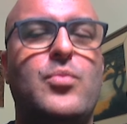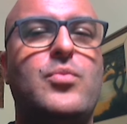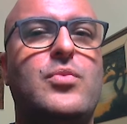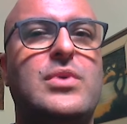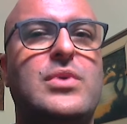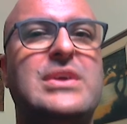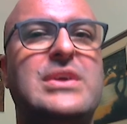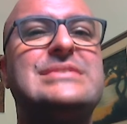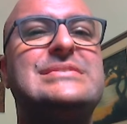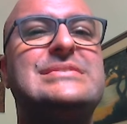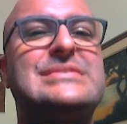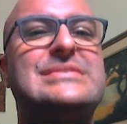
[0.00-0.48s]

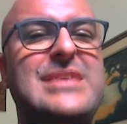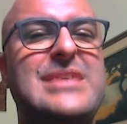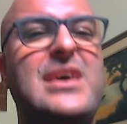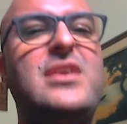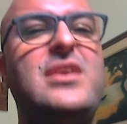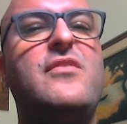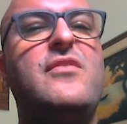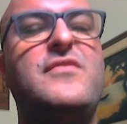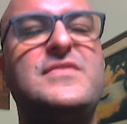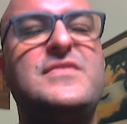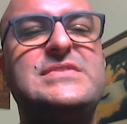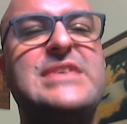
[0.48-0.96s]
instead
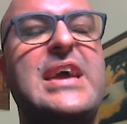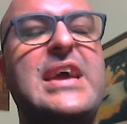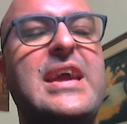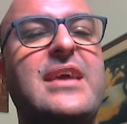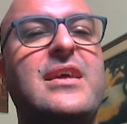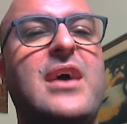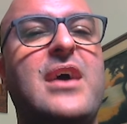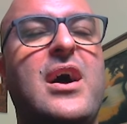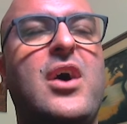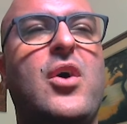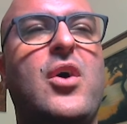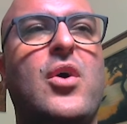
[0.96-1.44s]
of
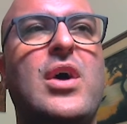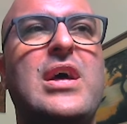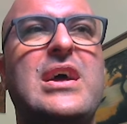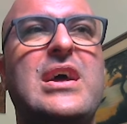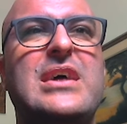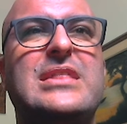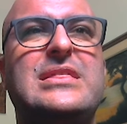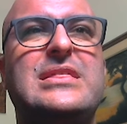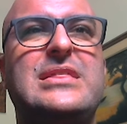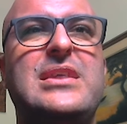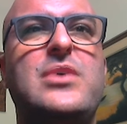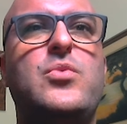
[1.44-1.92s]
saying, oh,
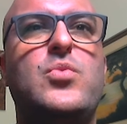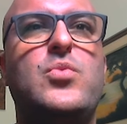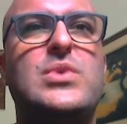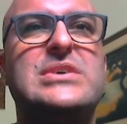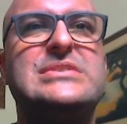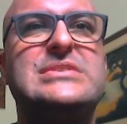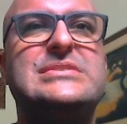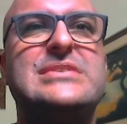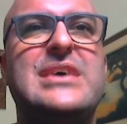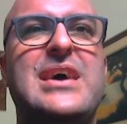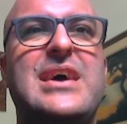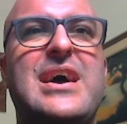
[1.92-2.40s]
there
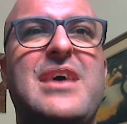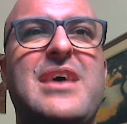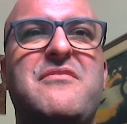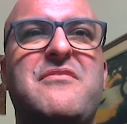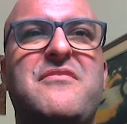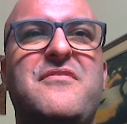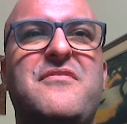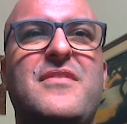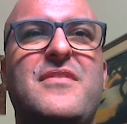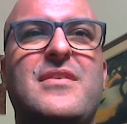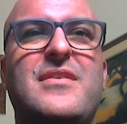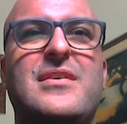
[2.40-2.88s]
was
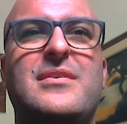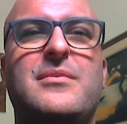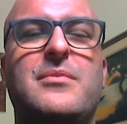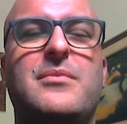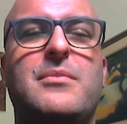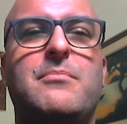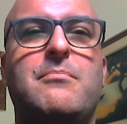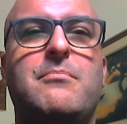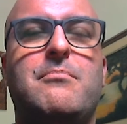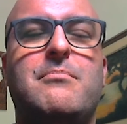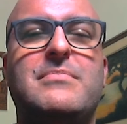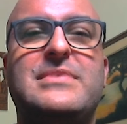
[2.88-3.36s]

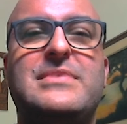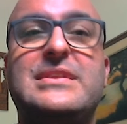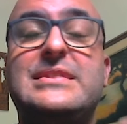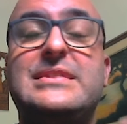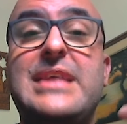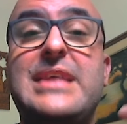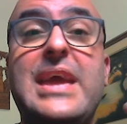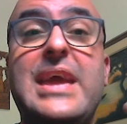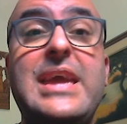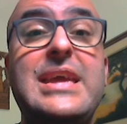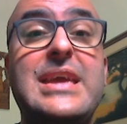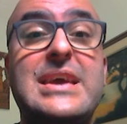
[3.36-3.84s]
the
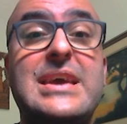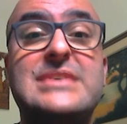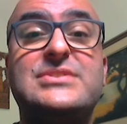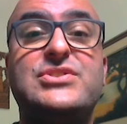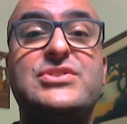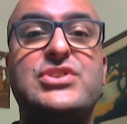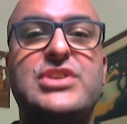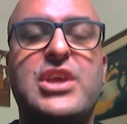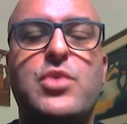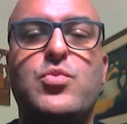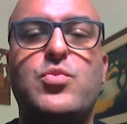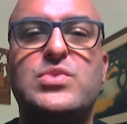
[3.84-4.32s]
day
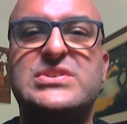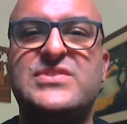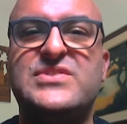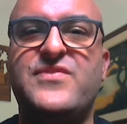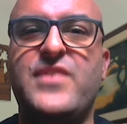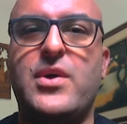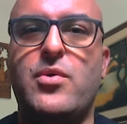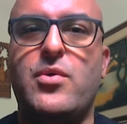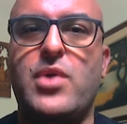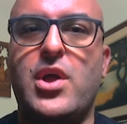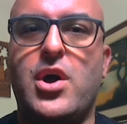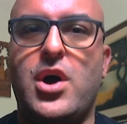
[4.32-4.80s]
yesterday was
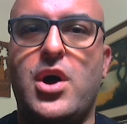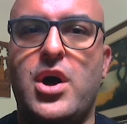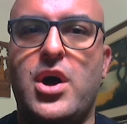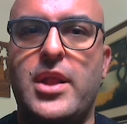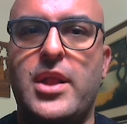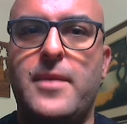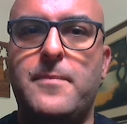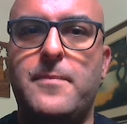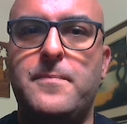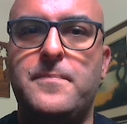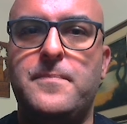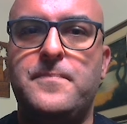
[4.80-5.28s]
very
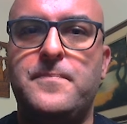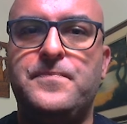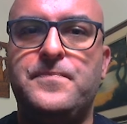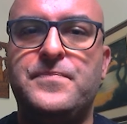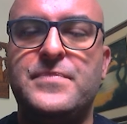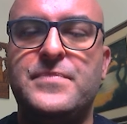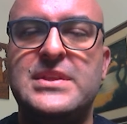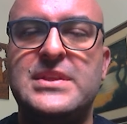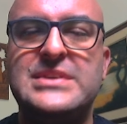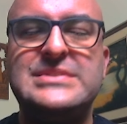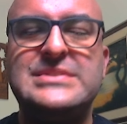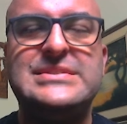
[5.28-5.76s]
hot.
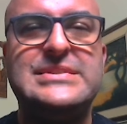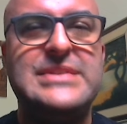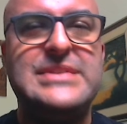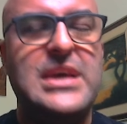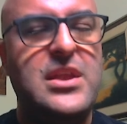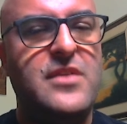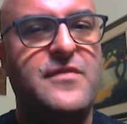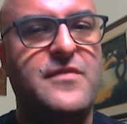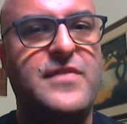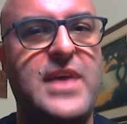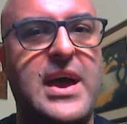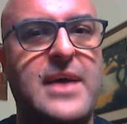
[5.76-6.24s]
Instead
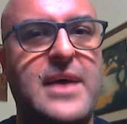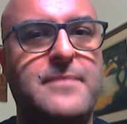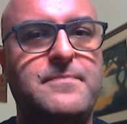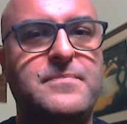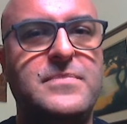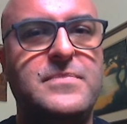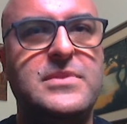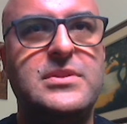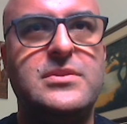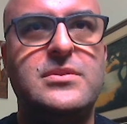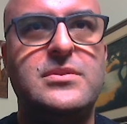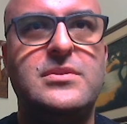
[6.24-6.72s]
of that,
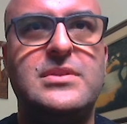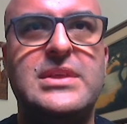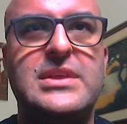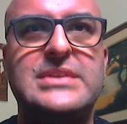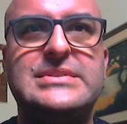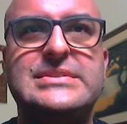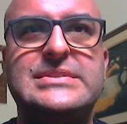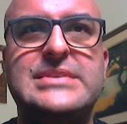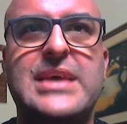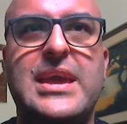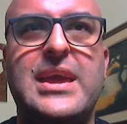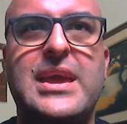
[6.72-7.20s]

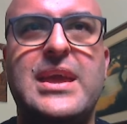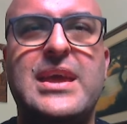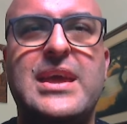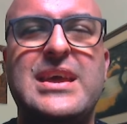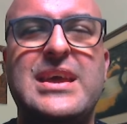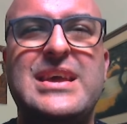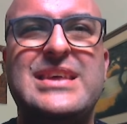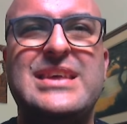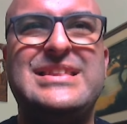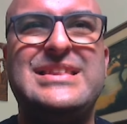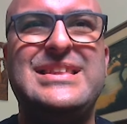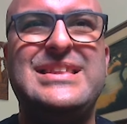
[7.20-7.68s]
let's say
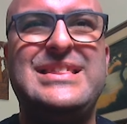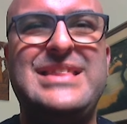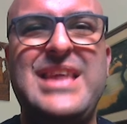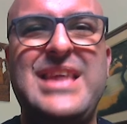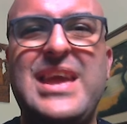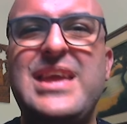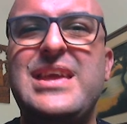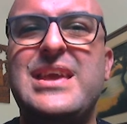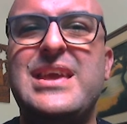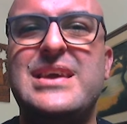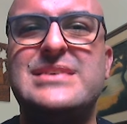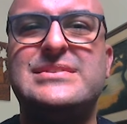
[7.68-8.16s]
the
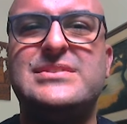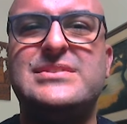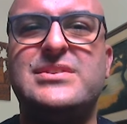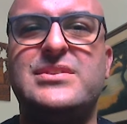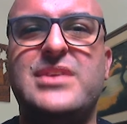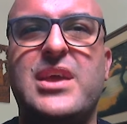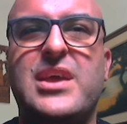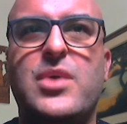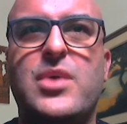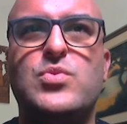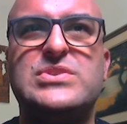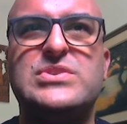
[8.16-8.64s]
day
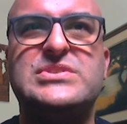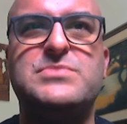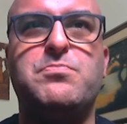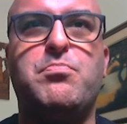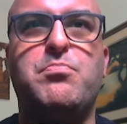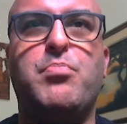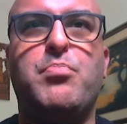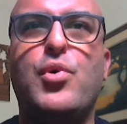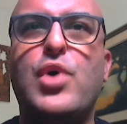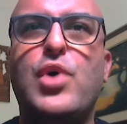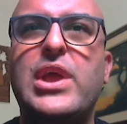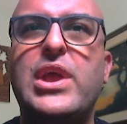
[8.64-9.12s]
yesterday was
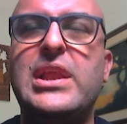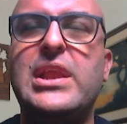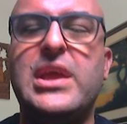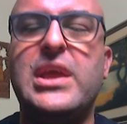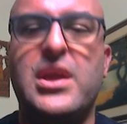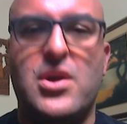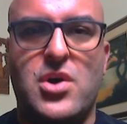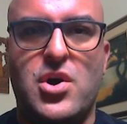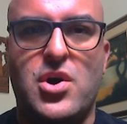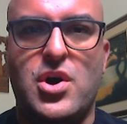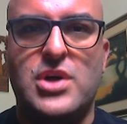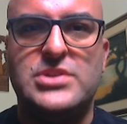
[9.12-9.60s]

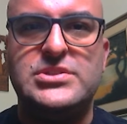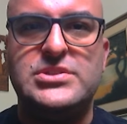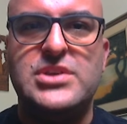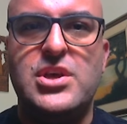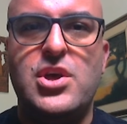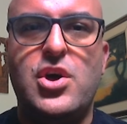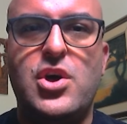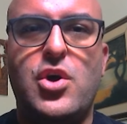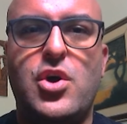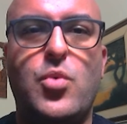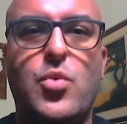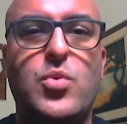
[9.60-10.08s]
boiling hot
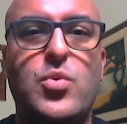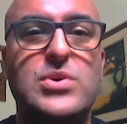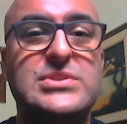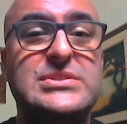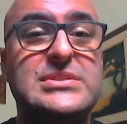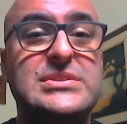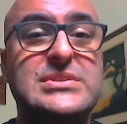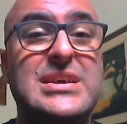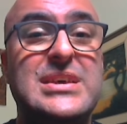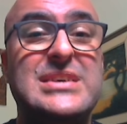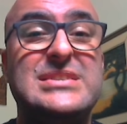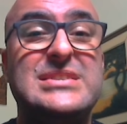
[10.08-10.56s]
or
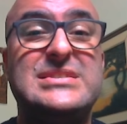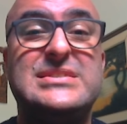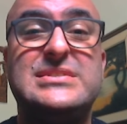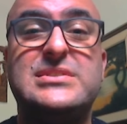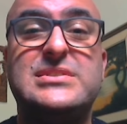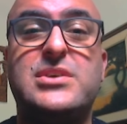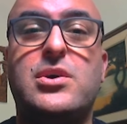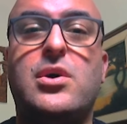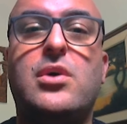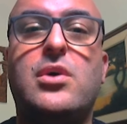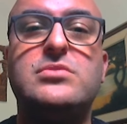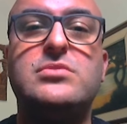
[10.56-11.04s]
was
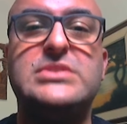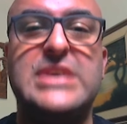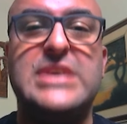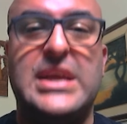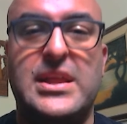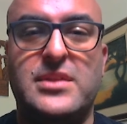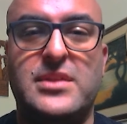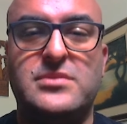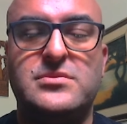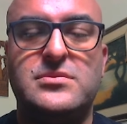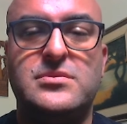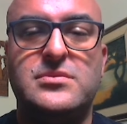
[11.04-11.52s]

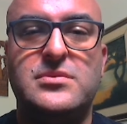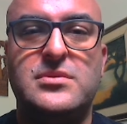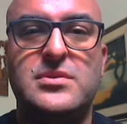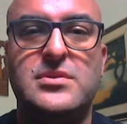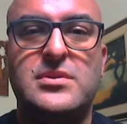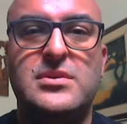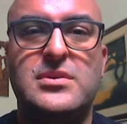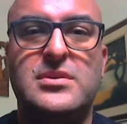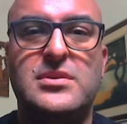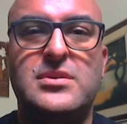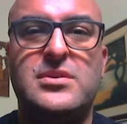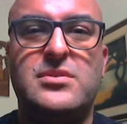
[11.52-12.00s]
scalding,
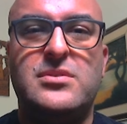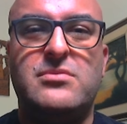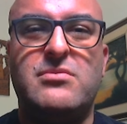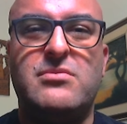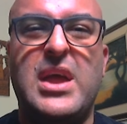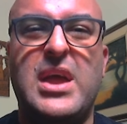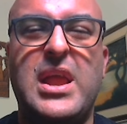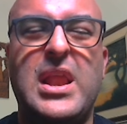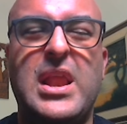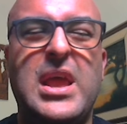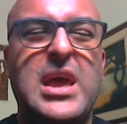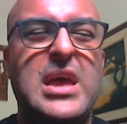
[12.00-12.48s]

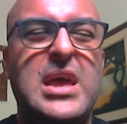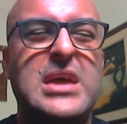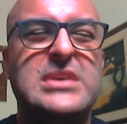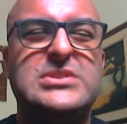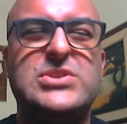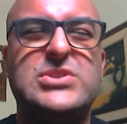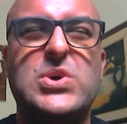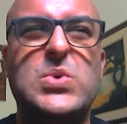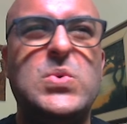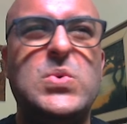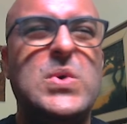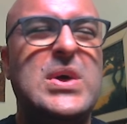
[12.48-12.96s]
right?
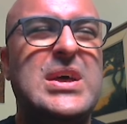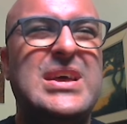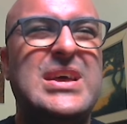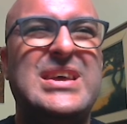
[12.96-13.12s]
So